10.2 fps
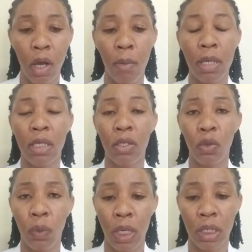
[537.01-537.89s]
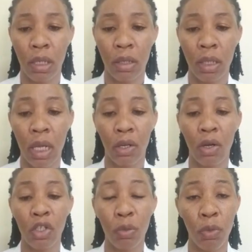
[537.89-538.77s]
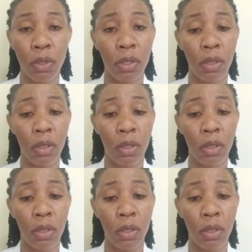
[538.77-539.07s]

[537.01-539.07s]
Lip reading: common situations that contribute to